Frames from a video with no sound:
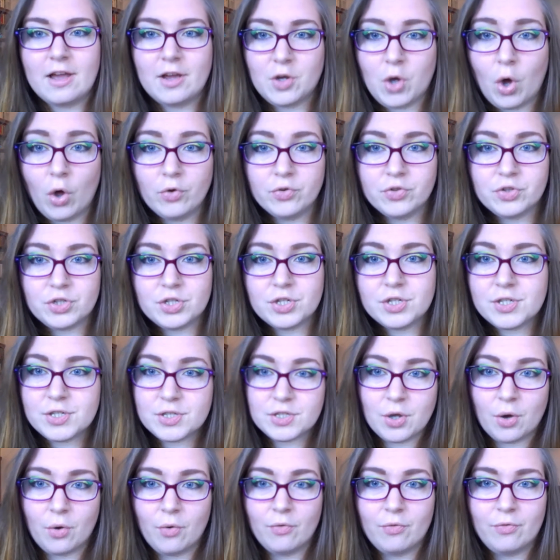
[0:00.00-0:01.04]

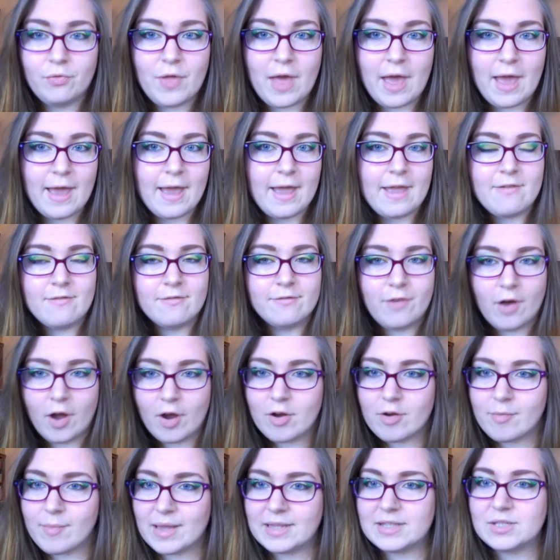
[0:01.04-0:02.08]
conscious of their
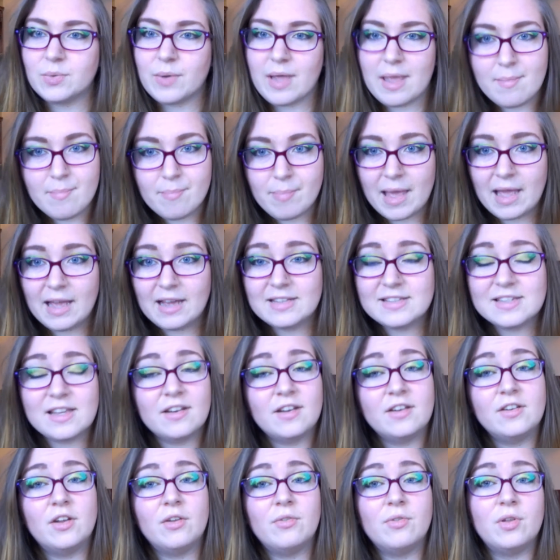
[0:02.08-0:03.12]
environmental impact,
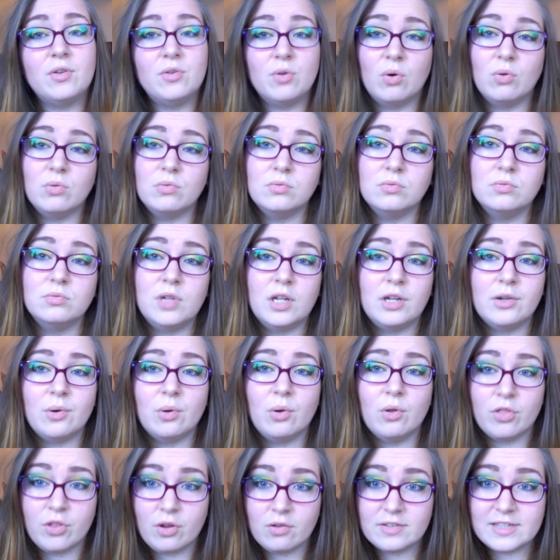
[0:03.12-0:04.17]
and I know that not all
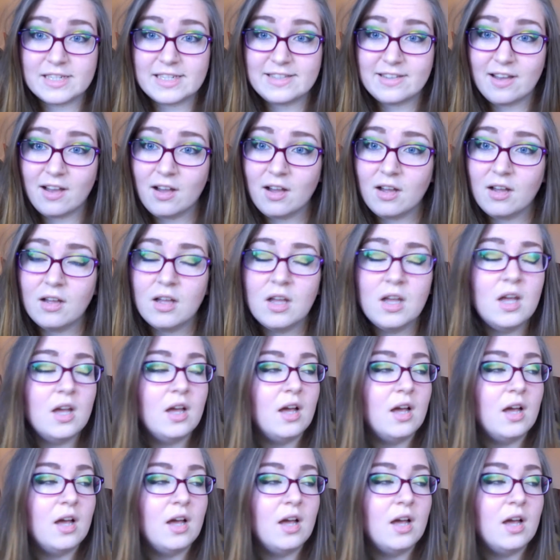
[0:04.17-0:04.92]
local authorities are,